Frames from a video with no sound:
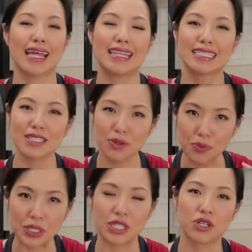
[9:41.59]
This is a
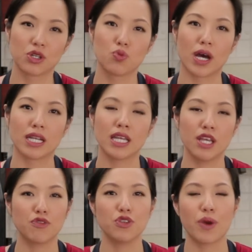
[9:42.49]
really good one
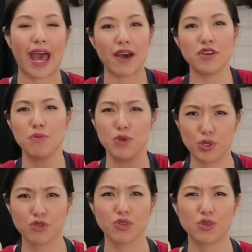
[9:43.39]
if you have a
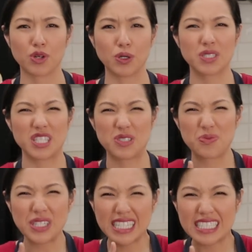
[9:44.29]
beautiful roast that you
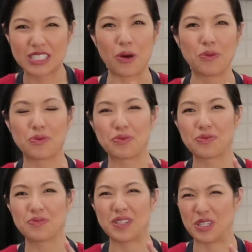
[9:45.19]
really don't,
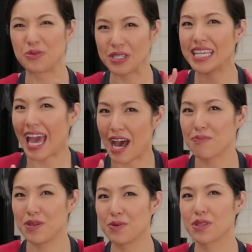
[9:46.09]
like you're really
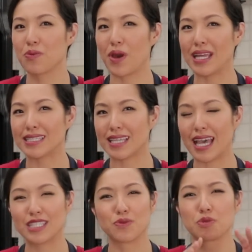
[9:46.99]
happy with the way it
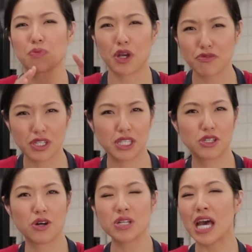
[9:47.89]
tastes. It was perfectly
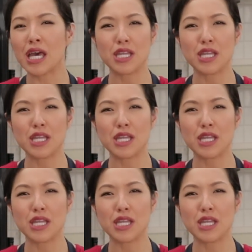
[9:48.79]
cooked.